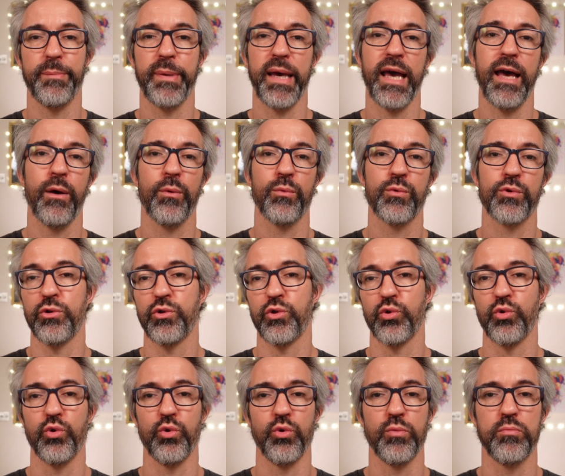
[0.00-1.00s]
pounds
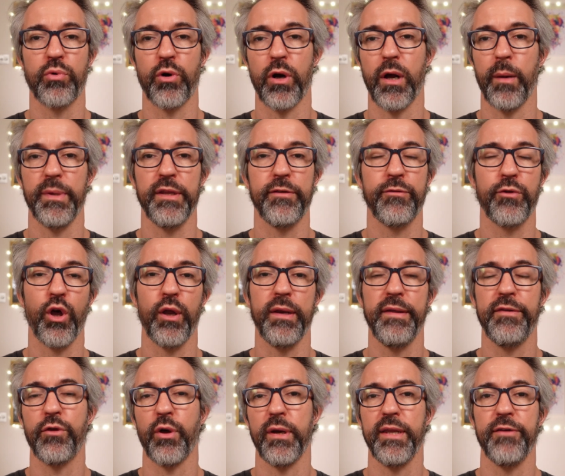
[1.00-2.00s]
to probably 30,
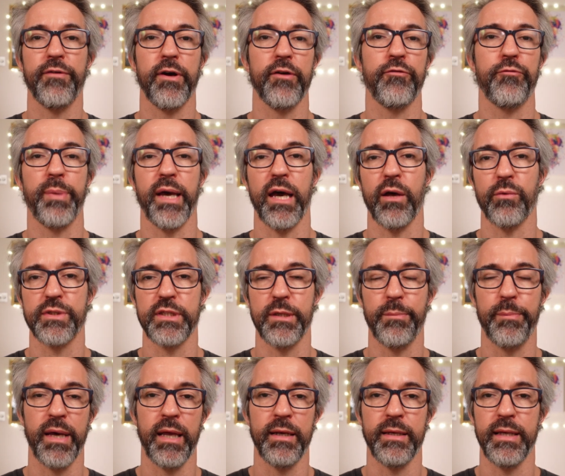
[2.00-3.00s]
35 pounds,
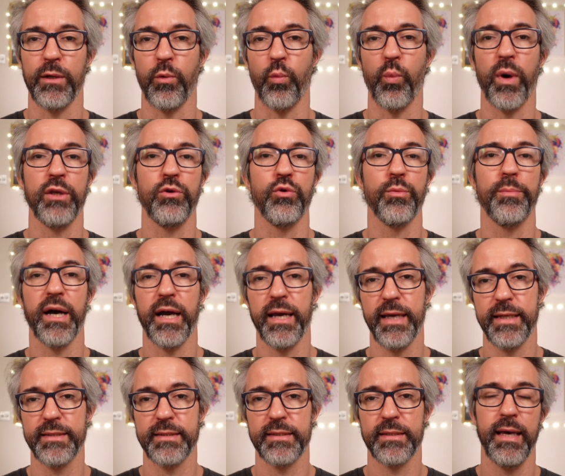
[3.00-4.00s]
depending when you buy
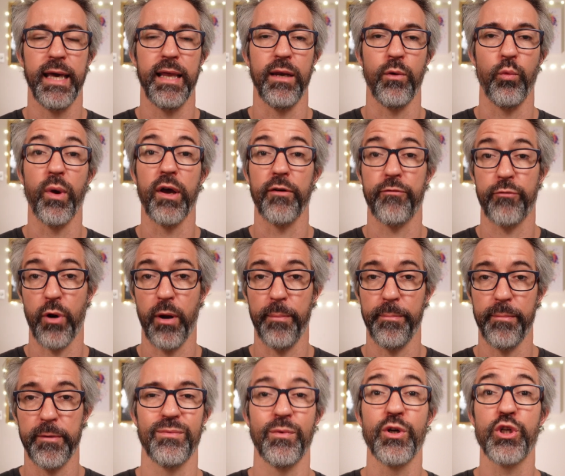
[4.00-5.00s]
it and where from.
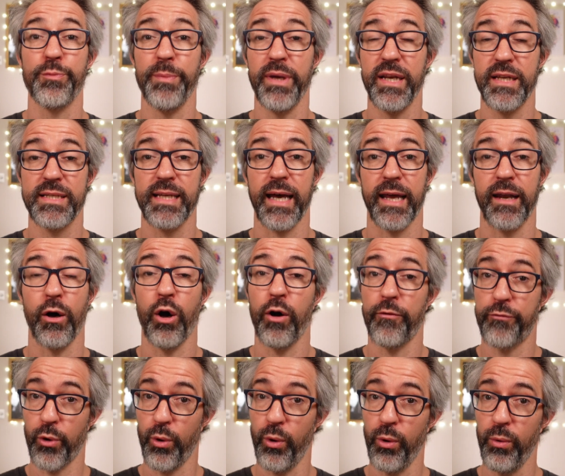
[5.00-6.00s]
Which means that
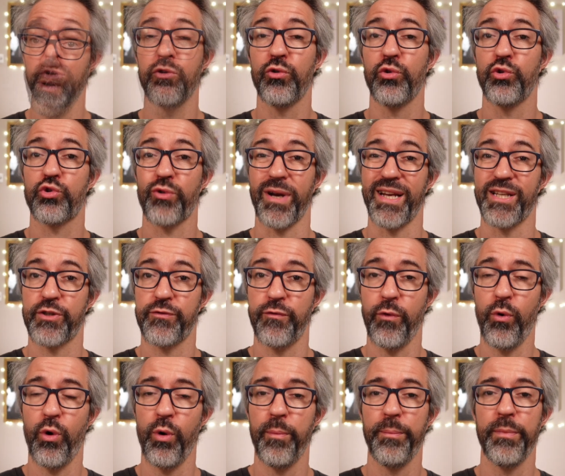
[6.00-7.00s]
overall, to
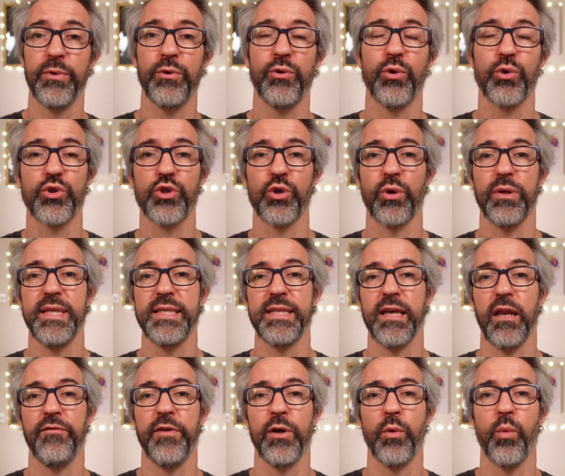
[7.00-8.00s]
transform your Sony
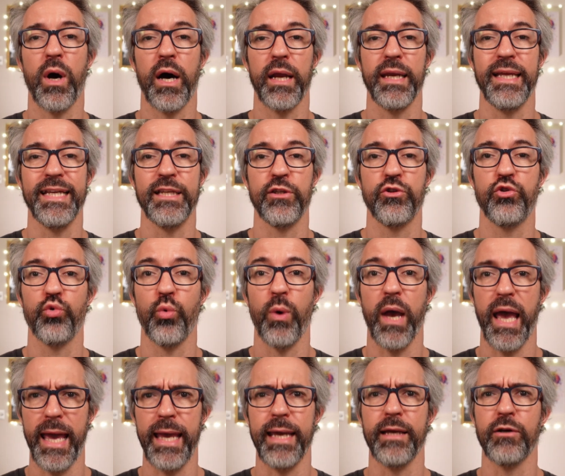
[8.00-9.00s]
ZV-1 into
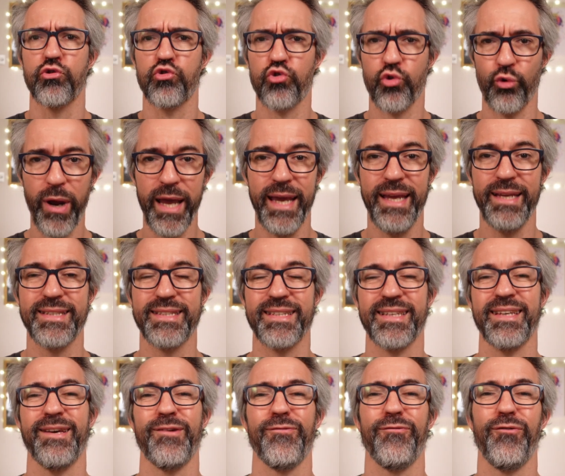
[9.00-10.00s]
a great
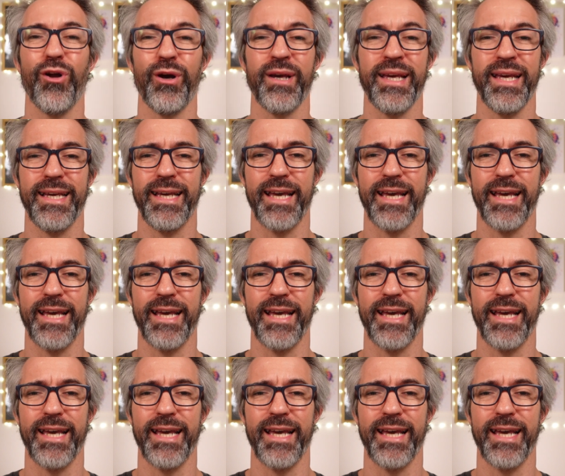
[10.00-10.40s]
vlogging